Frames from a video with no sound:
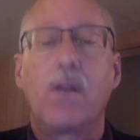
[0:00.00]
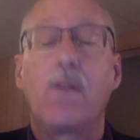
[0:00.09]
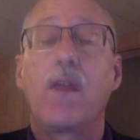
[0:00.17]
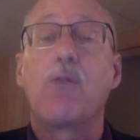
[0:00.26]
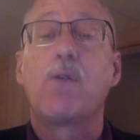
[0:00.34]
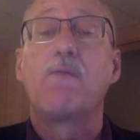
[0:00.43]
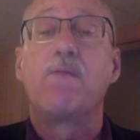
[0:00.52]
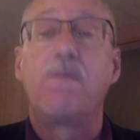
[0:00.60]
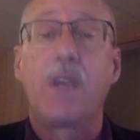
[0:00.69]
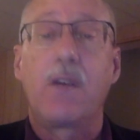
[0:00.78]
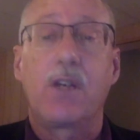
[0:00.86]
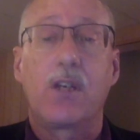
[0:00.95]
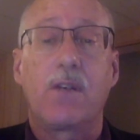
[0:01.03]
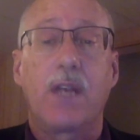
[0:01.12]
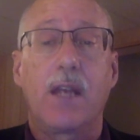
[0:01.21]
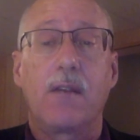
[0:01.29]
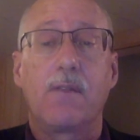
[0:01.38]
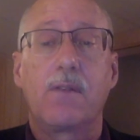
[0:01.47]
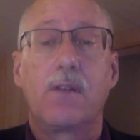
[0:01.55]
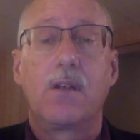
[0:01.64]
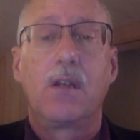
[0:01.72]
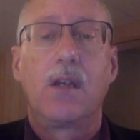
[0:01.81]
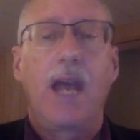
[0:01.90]
they were very creative.
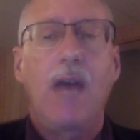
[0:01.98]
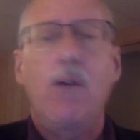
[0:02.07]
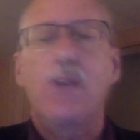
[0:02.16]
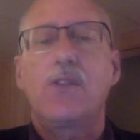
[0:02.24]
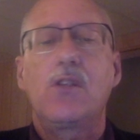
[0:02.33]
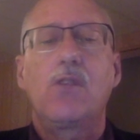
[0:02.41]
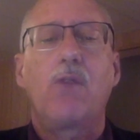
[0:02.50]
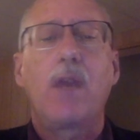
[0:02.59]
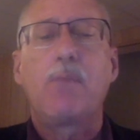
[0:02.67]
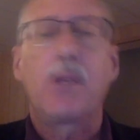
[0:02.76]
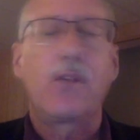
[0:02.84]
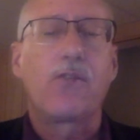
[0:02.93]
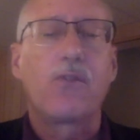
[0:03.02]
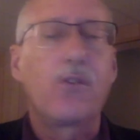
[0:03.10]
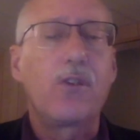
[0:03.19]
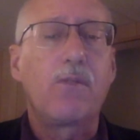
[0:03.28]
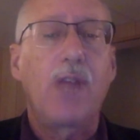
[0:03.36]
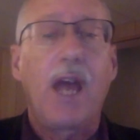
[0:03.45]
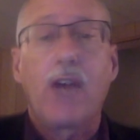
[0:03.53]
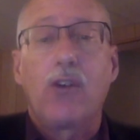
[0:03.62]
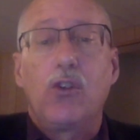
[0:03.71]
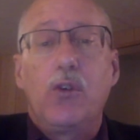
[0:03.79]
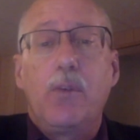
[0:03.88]
How else did the Wright brothers learn to fly
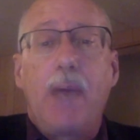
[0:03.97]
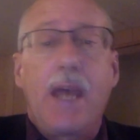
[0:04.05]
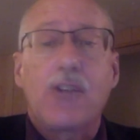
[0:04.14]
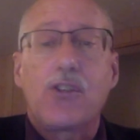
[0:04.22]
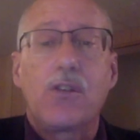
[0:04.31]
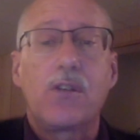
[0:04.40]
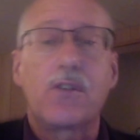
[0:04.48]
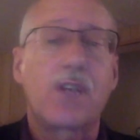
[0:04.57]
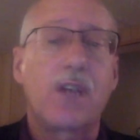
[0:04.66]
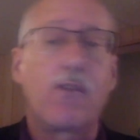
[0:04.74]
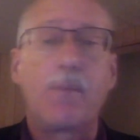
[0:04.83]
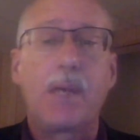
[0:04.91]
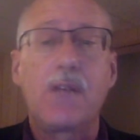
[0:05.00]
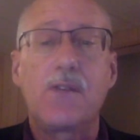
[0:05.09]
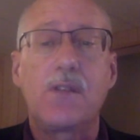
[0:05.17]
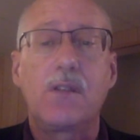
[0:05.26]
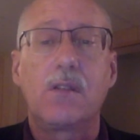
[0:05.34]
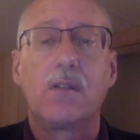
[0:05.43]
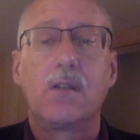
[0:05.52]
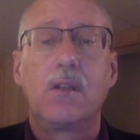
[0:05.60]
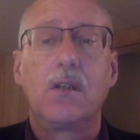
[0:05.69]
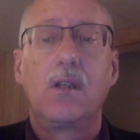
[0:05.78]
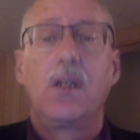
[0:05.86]
or Louis Pasteur discover penicillin?
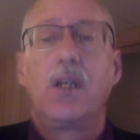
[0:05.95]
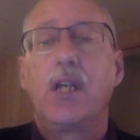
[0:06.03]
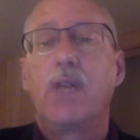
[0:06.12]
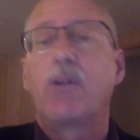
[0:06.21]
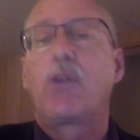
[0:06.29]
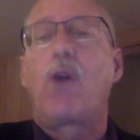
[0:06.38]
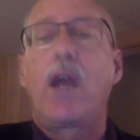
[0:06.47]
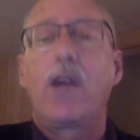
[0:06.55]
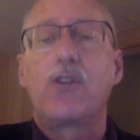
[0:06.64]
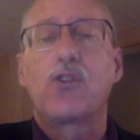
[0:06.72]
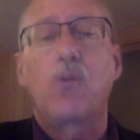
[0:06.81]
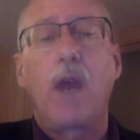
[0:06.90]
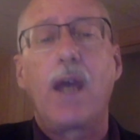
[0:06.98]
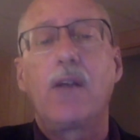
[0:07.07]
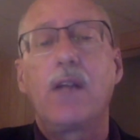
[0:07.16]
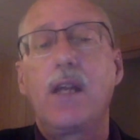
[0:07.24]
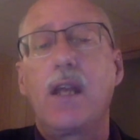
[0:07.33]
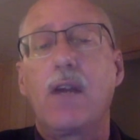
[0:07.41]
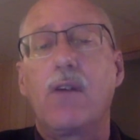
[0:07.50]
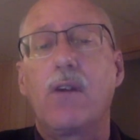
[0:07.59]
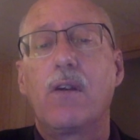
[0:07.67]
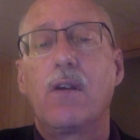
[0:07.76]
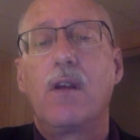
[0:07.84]
It required trial and
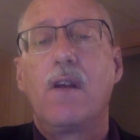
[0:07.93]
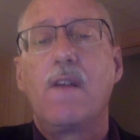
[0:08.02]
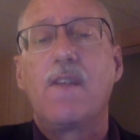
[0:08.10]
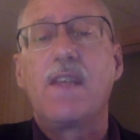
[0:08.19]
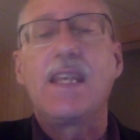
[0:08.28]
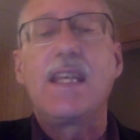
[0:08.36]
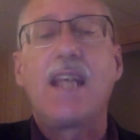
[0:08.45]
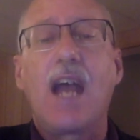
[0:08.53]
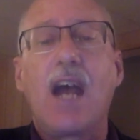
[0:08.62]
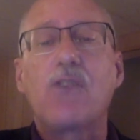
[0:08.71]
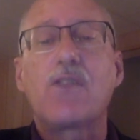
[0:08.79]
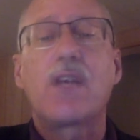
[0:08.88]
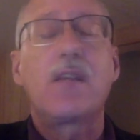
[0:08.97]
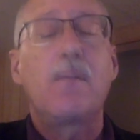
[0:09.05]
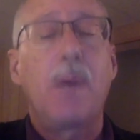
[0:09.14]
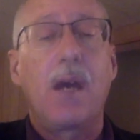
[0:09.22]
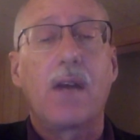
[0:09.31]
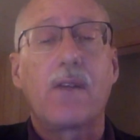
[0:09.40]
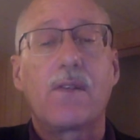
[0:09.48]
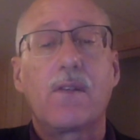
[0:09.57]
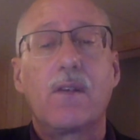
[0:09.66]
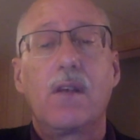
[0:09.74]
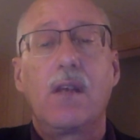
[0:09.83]
error, thinking outside the
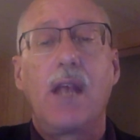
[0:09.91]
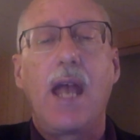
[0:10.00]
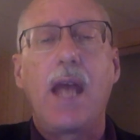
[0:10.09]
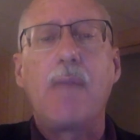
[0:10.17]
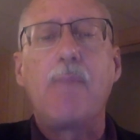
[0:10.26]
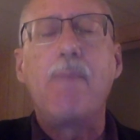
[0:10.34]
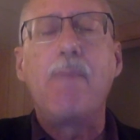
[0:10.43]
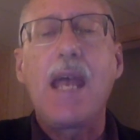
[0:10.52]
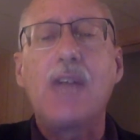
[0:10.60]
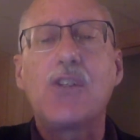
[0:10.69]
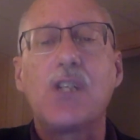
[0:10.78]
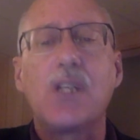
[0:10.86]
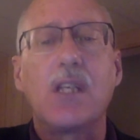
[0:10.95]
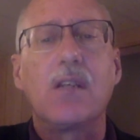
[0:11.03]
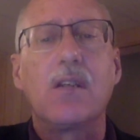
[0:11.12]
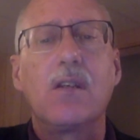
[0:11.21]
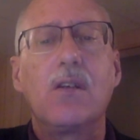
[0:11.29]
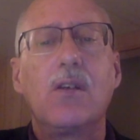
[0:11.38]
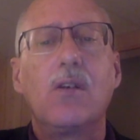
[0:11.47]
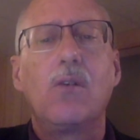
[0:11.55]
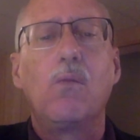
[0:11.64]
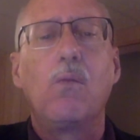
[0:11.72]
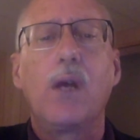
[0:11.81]
box, and imagining
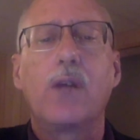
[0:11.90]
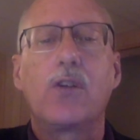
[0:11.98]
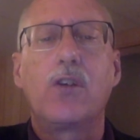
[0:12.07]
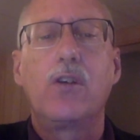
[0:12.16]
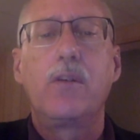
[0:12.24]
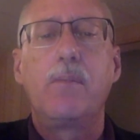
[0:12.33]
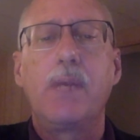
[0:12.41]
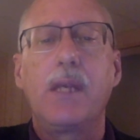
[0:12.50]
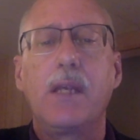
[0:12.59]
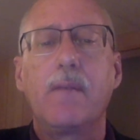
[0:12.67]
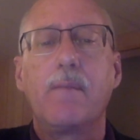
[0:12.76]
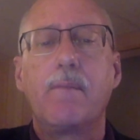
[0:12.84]
what could be.